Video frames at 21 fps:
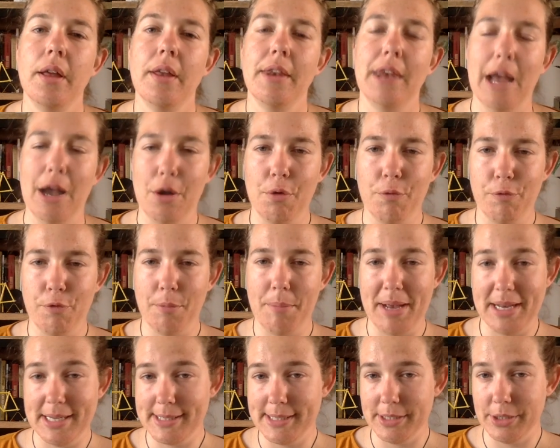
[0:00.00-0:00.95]
Now for
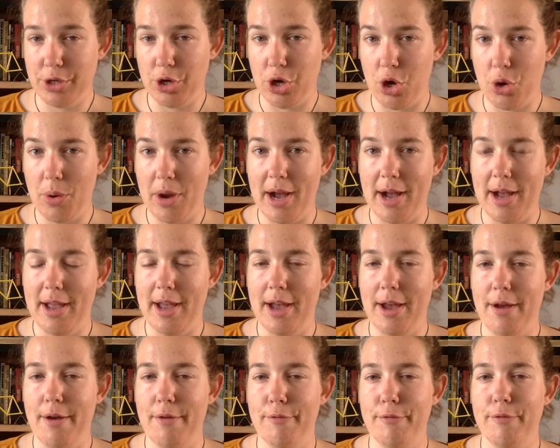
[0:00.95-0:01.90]
Mexico, I
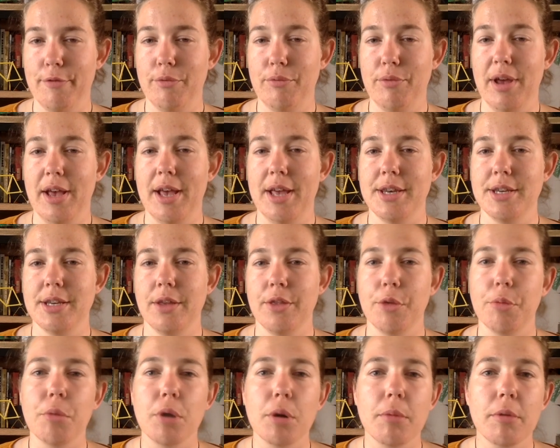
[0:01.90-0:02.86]
have read
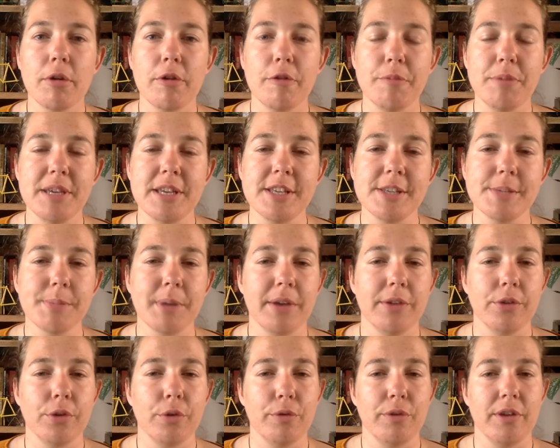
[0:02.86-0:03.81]
The Murmur of Bees by
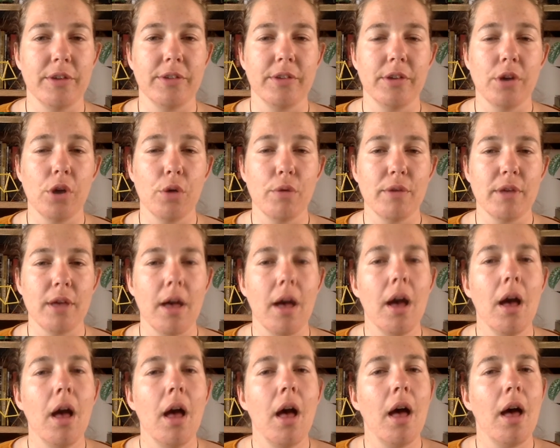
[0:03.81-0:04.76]
Sofia
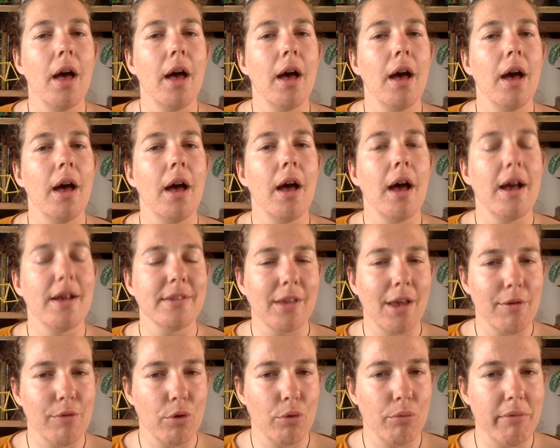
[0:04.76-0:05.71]
Segovia. As
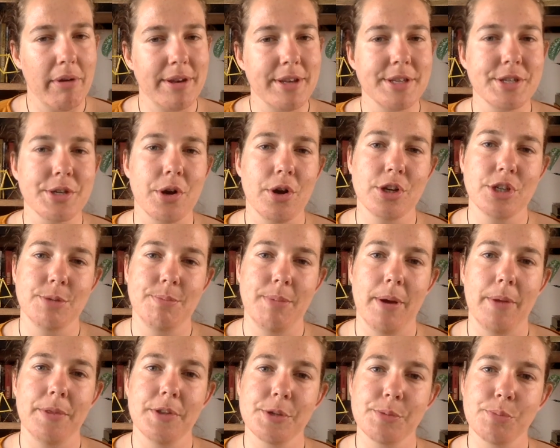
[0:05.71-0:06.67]
I've already talked
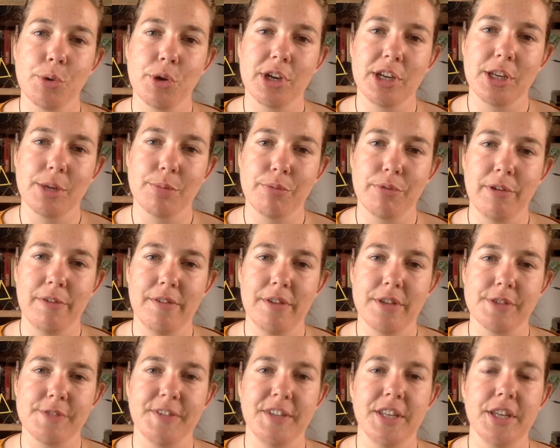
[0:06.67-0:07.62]
about this book in a
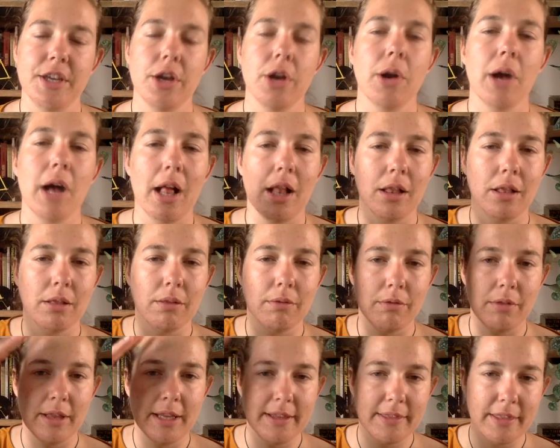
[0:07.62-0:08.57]
previous video, I'll
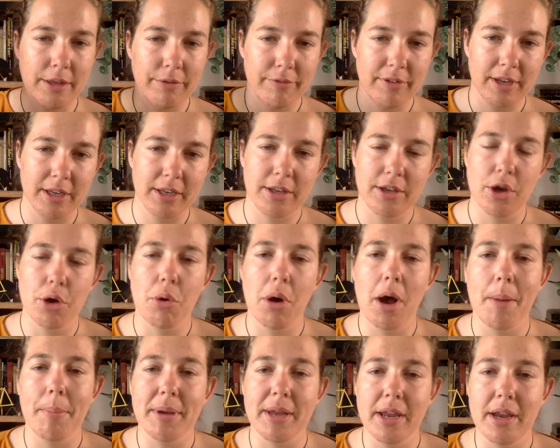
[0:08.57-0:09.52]
link that video
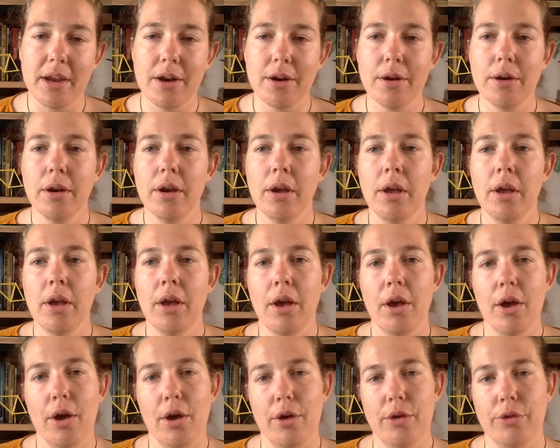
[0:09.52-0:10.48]
up here,
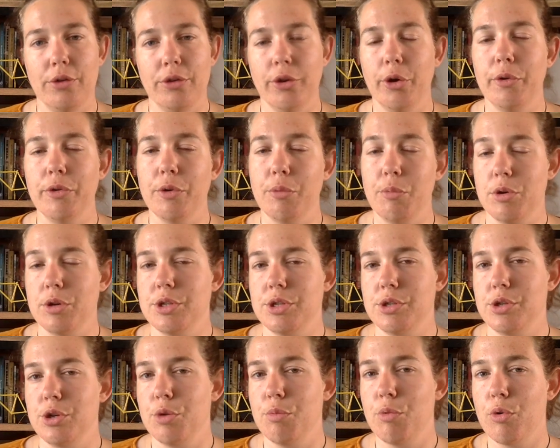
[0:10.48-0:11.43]
uh, so if you want
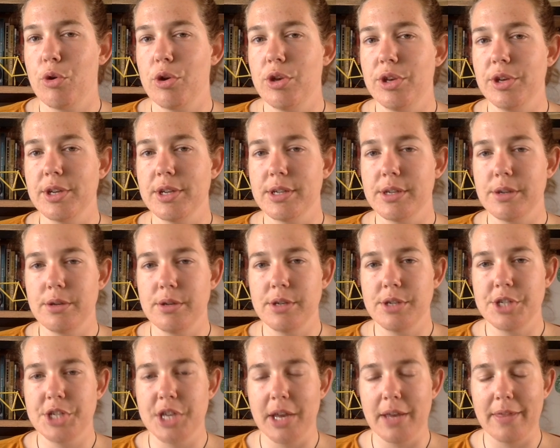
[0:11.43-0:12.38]
to know more you can
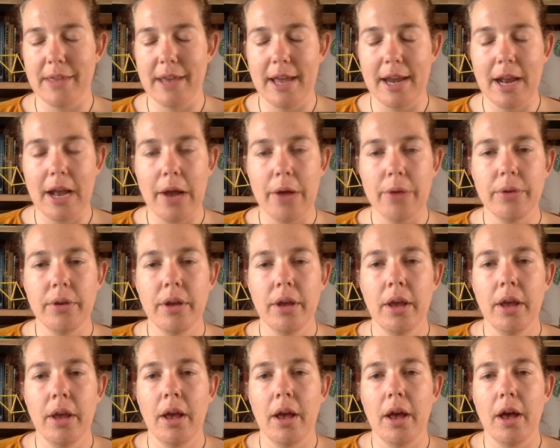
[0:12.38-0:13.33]
check that out.
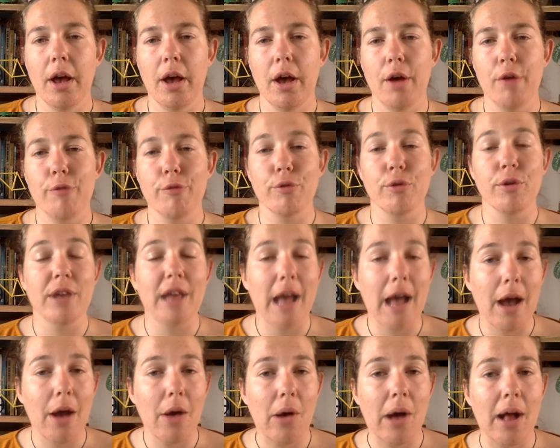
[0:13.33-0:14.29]
Uh, for
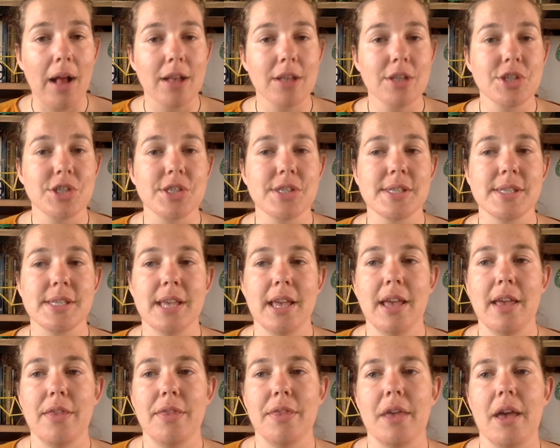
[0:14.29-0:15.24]
now I'll just
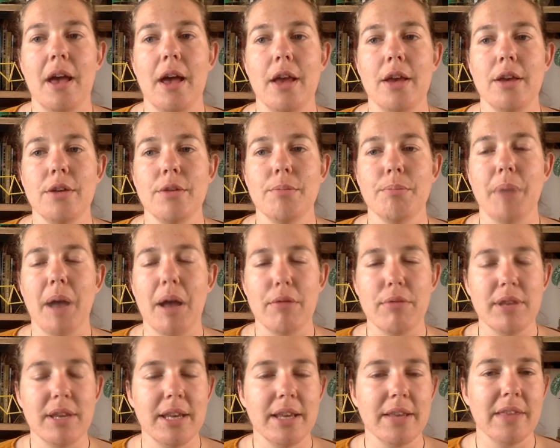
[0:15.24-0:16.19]
say that by
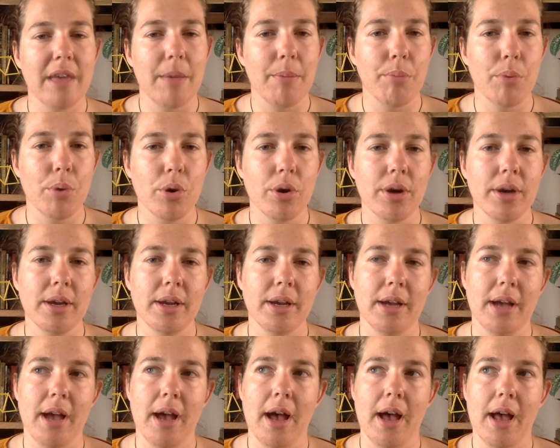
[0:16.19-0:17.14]
reading that book
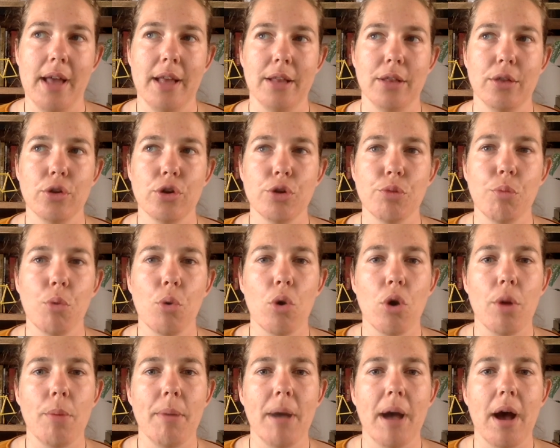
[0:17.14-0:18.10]
I learned
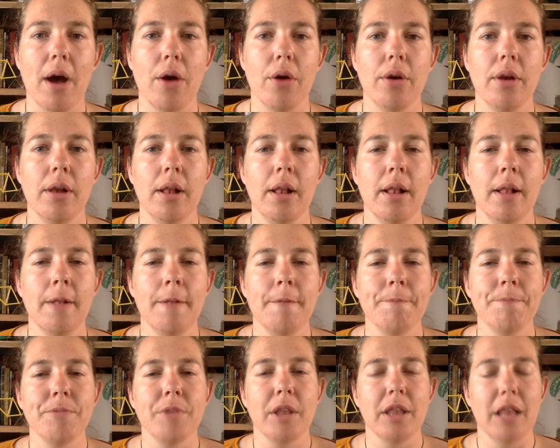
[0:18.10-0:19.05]
more about
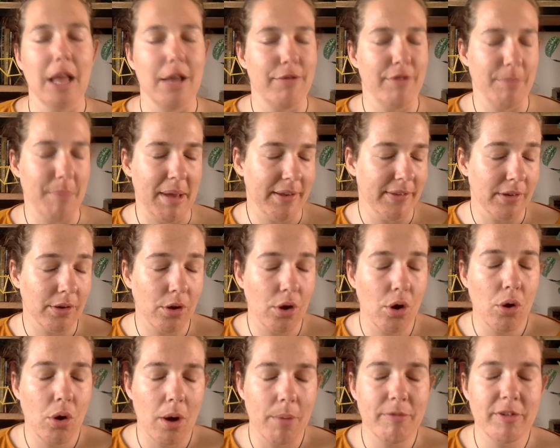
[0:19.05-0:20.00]
life in
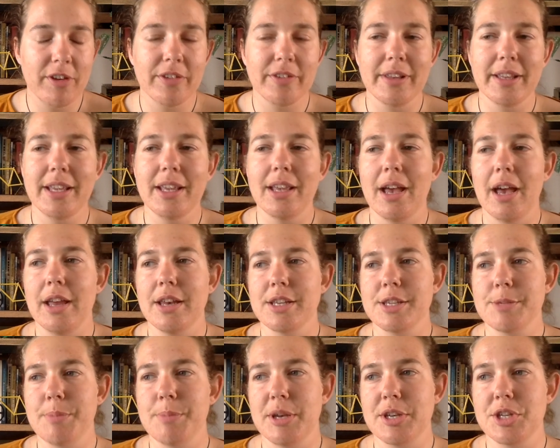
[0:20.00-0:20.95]
Mexico, obviously, and
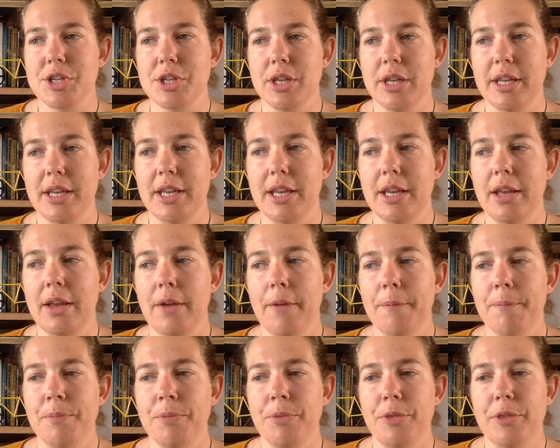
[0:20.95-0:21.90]
especially
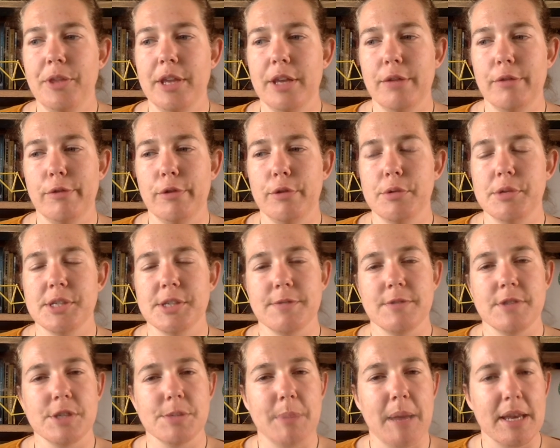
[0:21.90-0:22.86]
the influence of
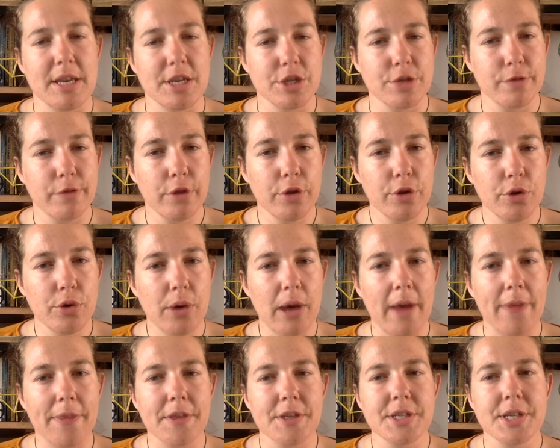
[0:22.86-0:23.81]
the Spanish flu
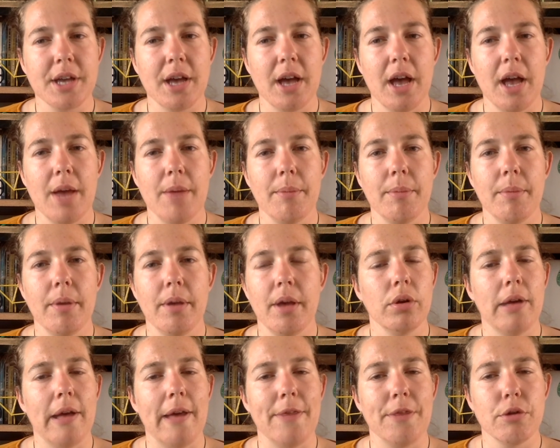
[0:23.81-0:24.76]
at the time
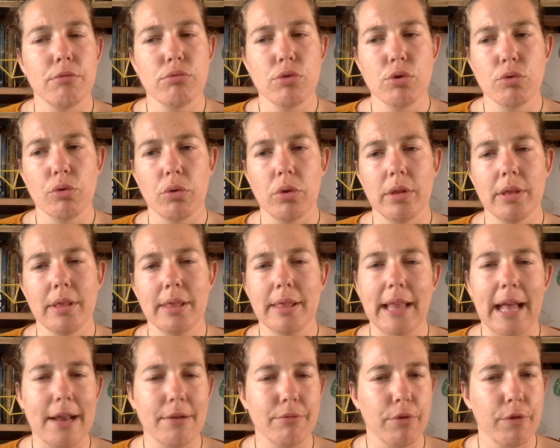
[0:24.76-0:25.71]
and the rural
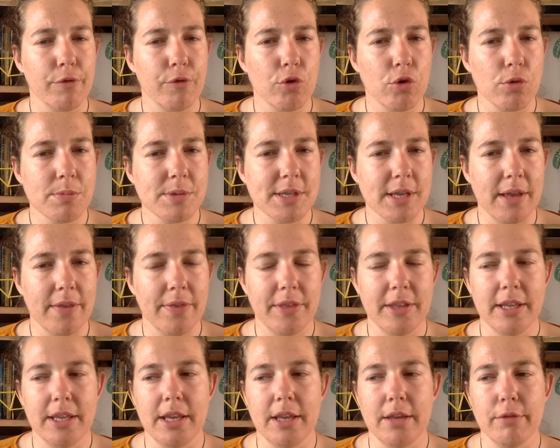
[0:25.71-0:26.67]
land reforms and
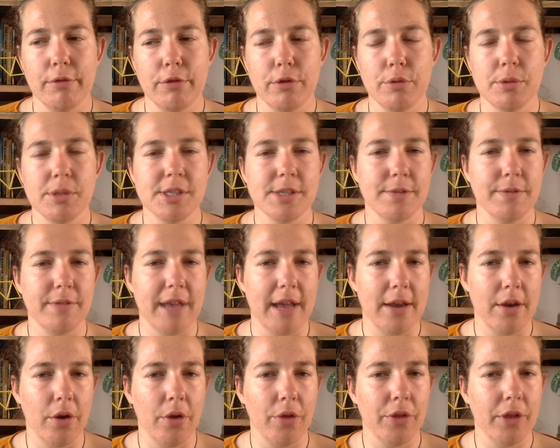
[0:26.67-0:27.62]
the influence of that
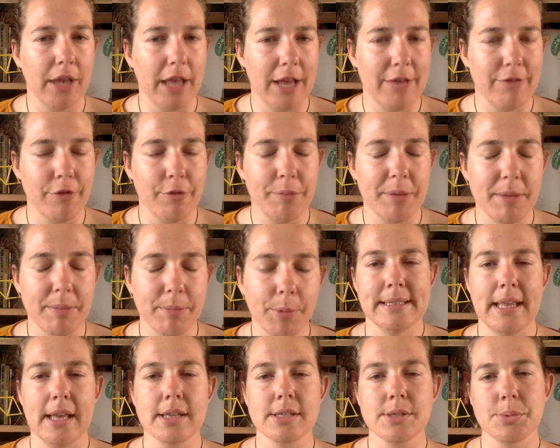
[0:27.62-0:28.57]
on the life of people.
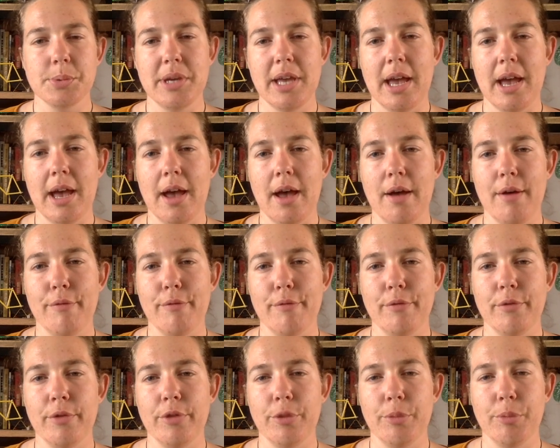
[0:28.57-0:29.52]
Next we have
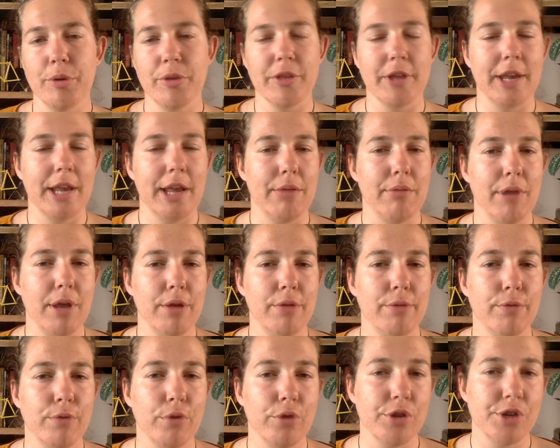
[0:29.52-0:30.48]
the book that I read
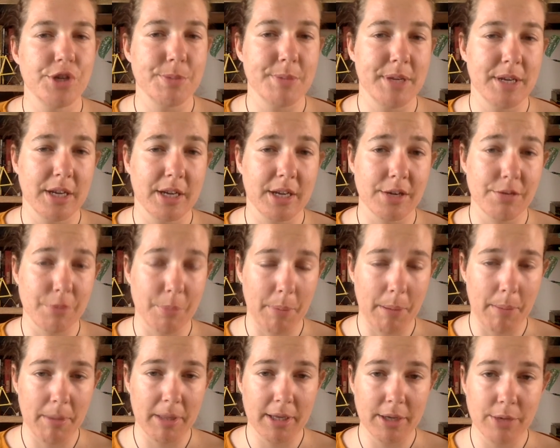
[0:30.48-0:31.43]
for the Dominican
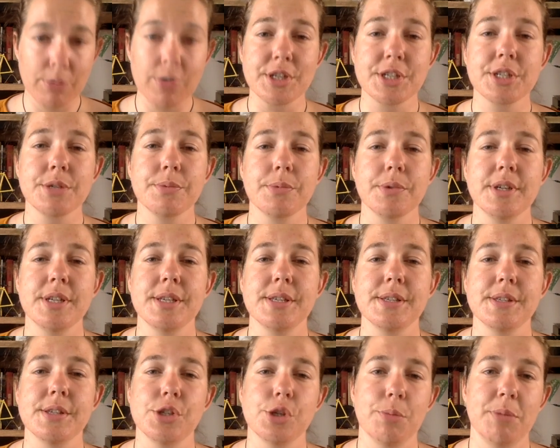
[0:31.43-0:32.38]
Republic, which
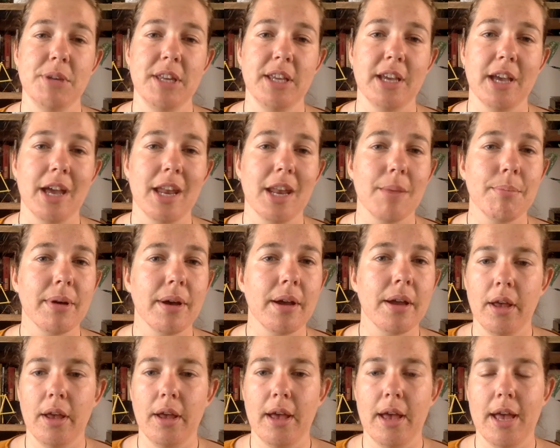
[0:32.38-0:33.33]
is Dominicana by
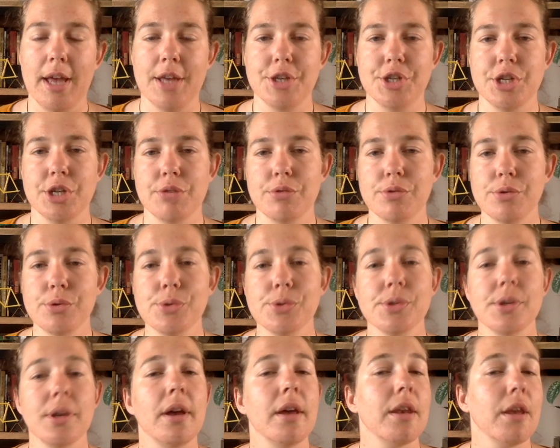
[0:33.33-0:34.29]
uh, Angie
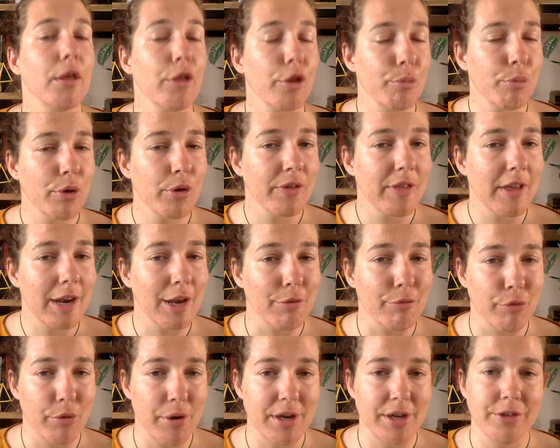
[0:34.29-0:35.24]
Cruz, another book that
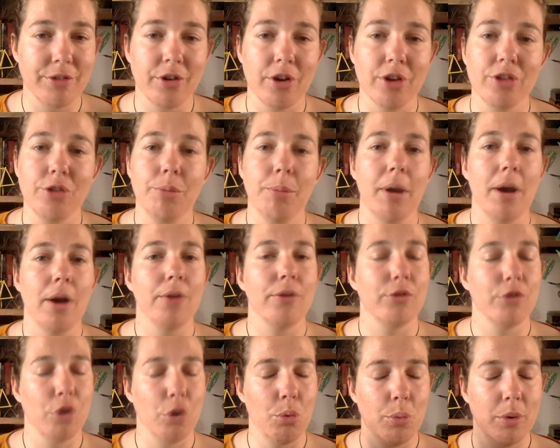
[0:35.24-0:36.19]
I've already talked
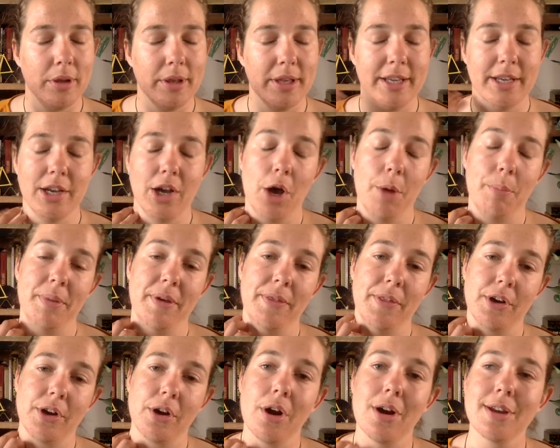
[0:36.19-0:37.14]
about, so we'll link up
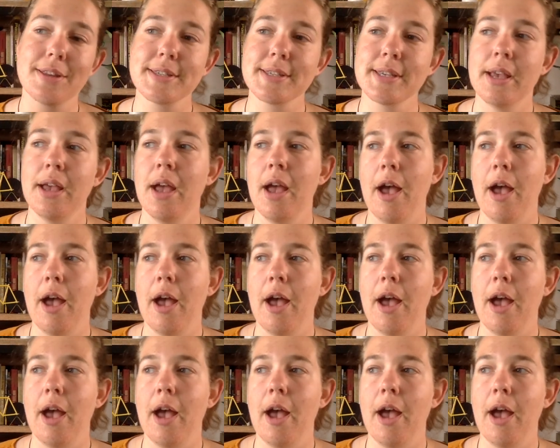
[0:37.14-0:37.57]
in the cards.